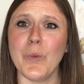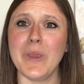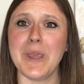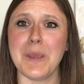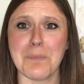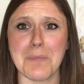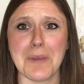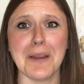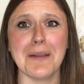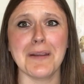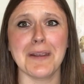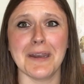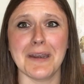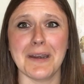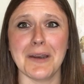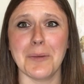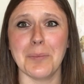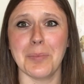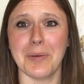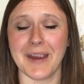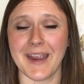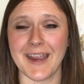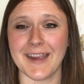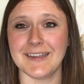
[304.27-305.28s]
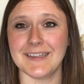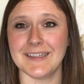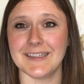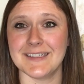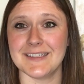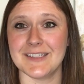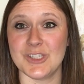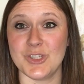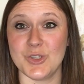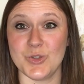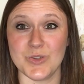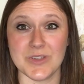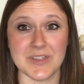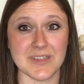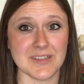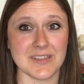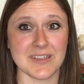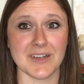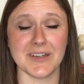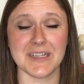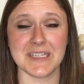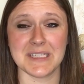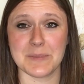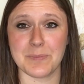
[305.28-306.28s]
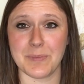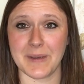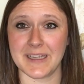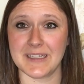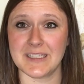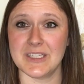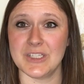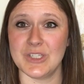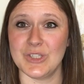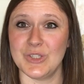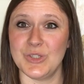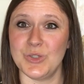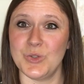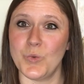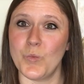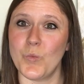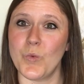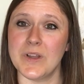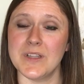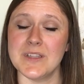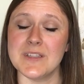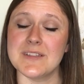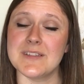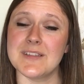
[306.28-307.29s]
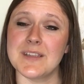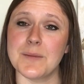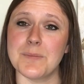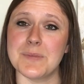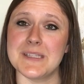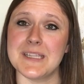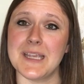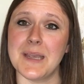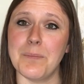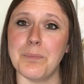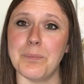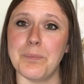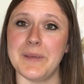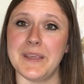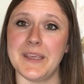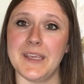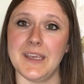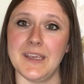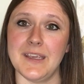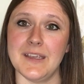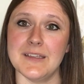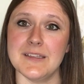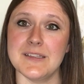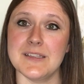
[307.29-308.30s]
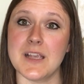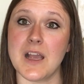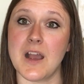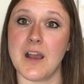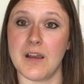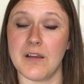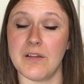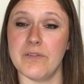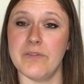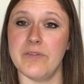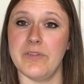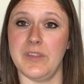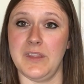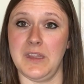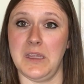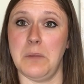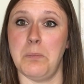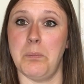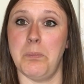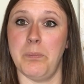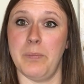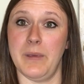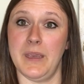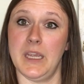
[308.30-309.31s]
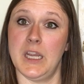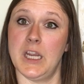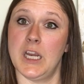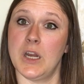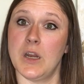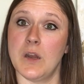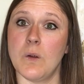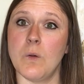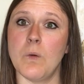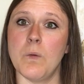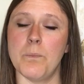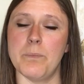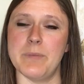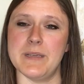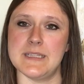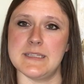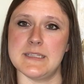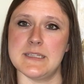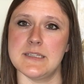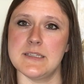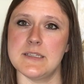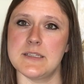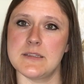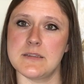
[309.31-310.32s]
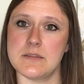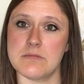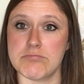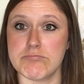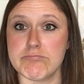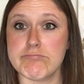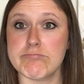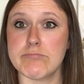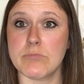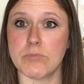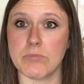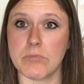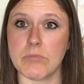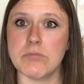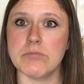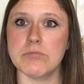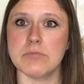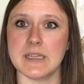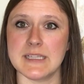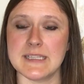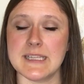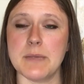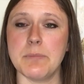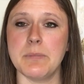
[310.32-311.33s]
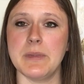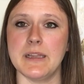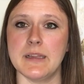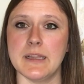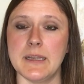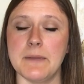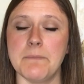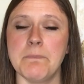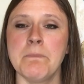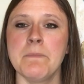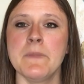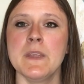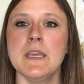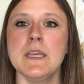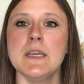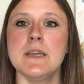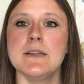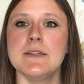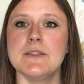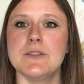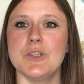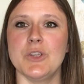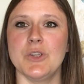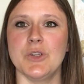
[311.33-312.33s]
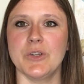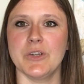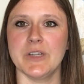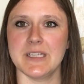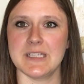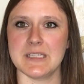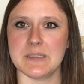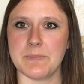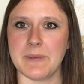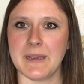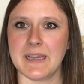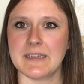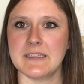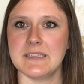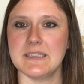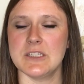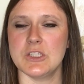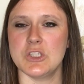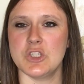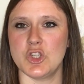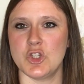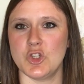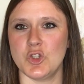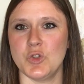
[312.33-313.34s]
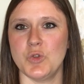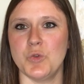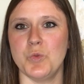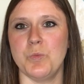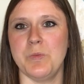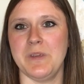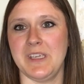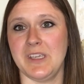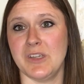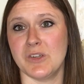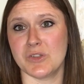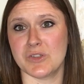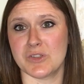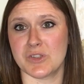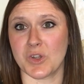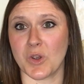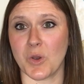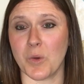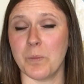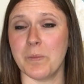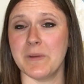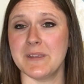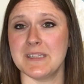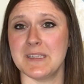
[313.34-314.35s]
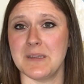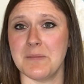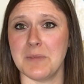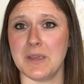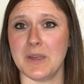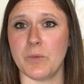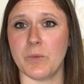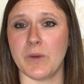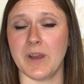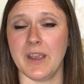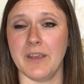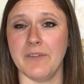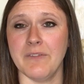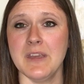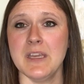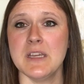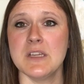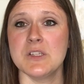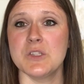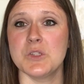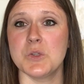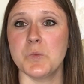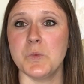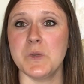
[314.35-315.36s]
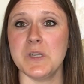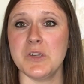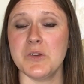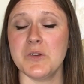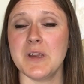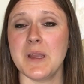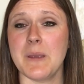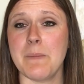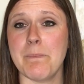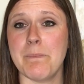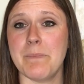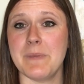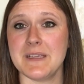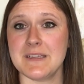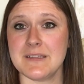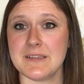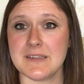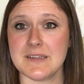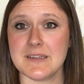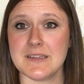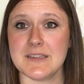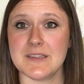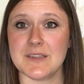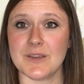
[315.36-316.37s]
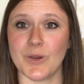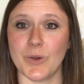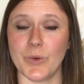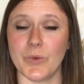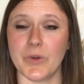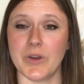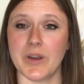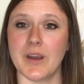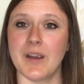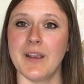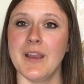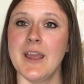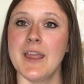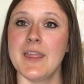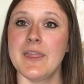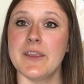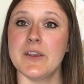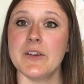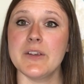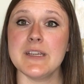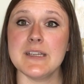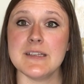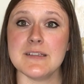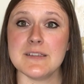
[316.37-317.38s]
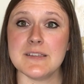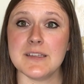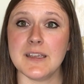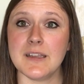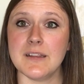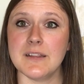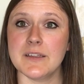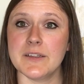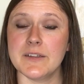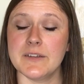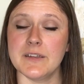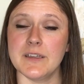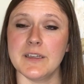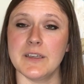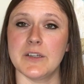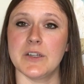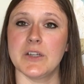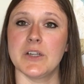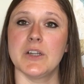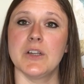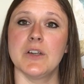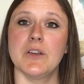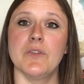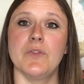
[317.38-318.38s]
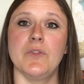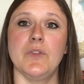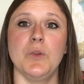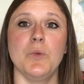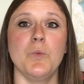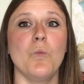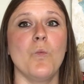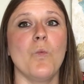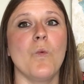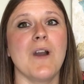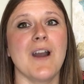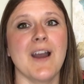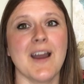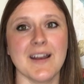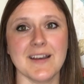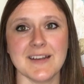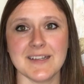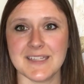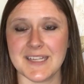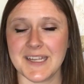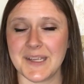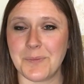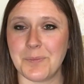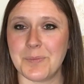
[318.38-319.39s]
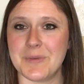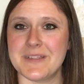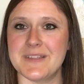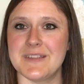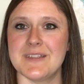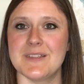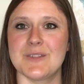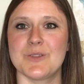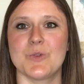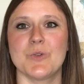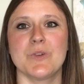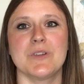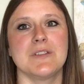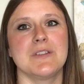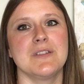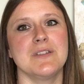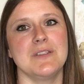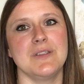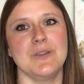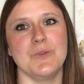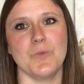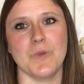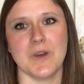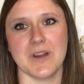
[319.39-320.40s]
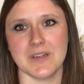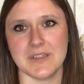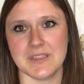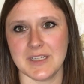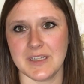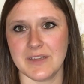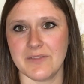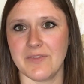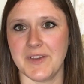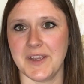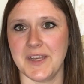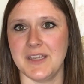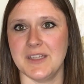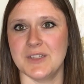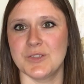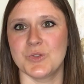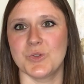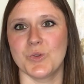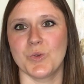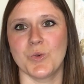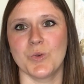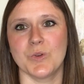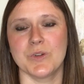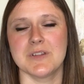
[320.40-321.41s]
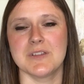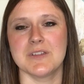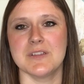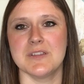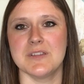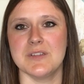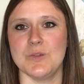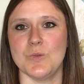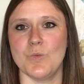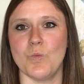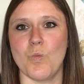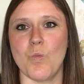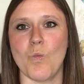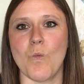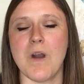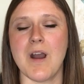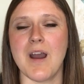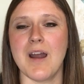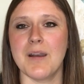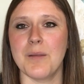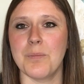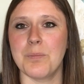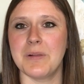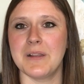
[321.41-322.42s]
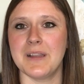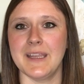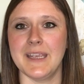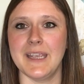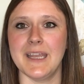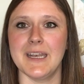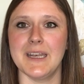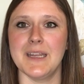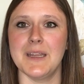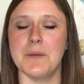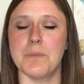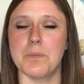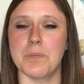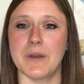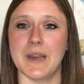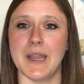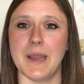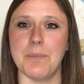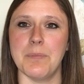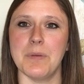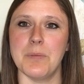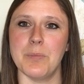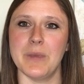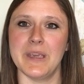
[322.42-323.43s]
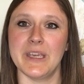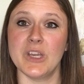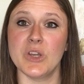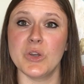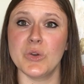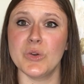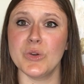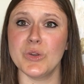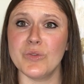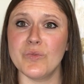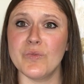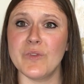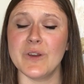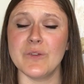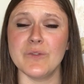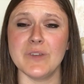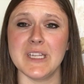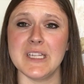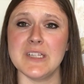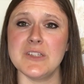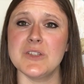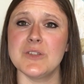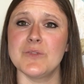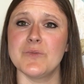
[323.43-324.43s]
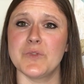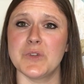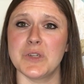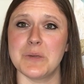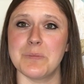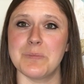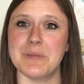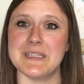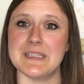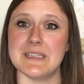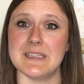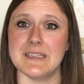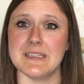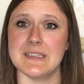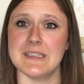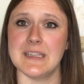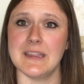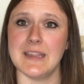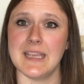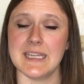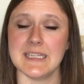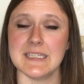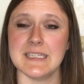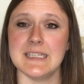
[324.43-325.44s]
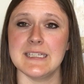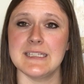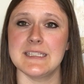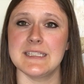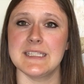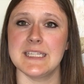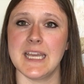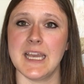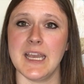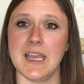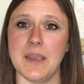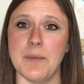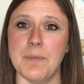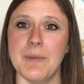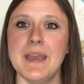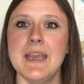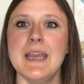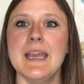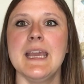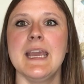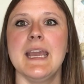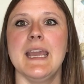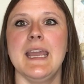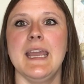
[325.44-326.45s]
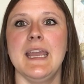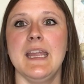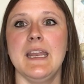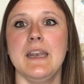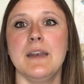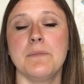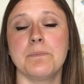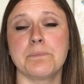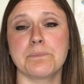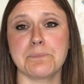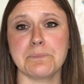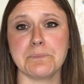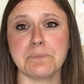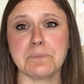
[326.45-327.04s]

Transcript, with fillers: we market our practice. You just are expected to do one subset piece of the bigger business assembly line. So you're expected to be your scope as a midwife. So when you're a business owner, there is a learning curve. You want to take business courses, you want to take financial courses, you want to plan and prep and make a good foundation for your business and that takes time. And